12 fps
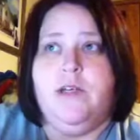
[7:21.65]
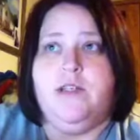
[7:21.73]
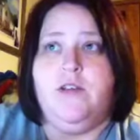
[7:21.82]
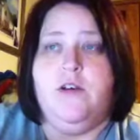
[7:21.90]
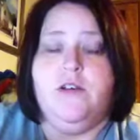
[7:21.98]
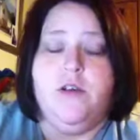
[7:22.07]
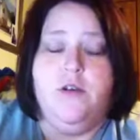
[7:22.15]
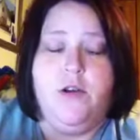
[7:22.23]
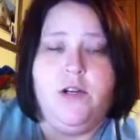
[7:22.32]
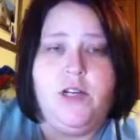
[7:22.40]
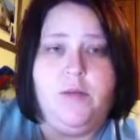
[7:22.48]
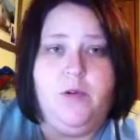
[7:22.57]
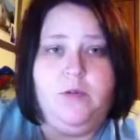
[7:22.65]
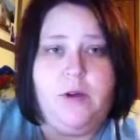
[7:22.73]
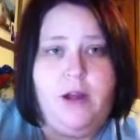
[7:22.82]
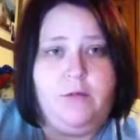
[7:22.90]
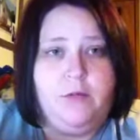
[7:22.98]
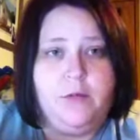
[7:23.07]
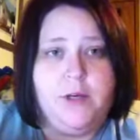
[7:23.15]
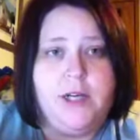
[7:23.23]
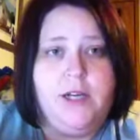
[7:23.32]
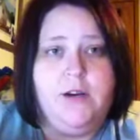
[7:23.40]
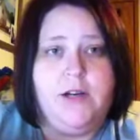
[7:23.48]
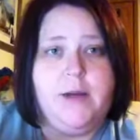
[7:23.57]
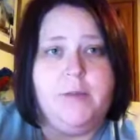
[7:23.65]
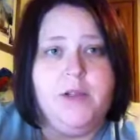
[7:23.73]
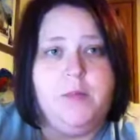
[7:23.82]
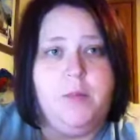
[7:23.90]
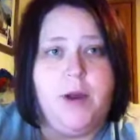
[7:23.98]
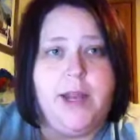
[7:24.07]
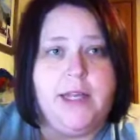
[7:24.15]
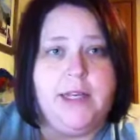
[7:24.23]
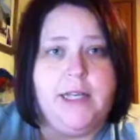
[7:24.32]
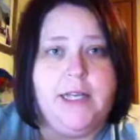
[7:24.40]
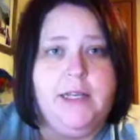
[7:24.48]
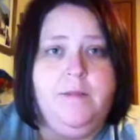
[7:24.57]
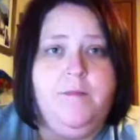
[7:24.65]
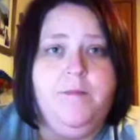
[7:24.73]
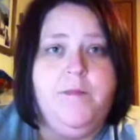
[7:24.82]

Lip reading: That's also her name on Ravelry. Her name is Brandy.